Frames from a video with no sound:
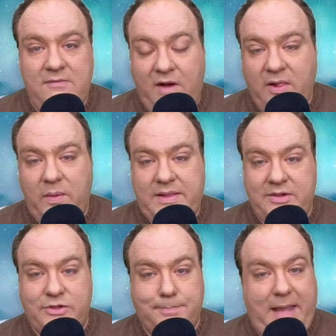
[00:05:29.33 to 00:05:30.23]
Following
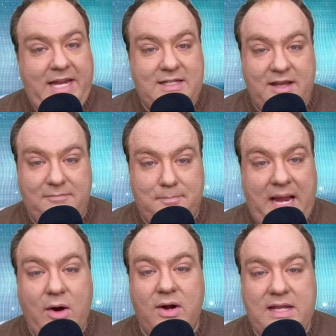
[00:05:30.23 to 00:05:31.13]
the spate of
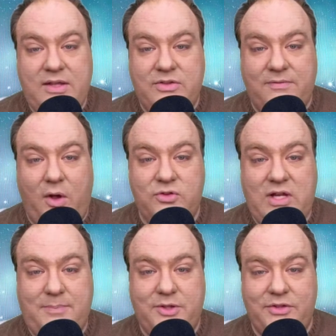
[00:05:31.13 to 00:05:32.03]
parodies of all
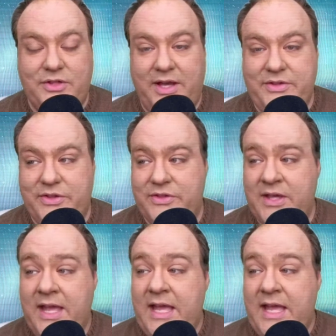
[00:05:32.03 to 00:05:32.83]
shapes and sizes,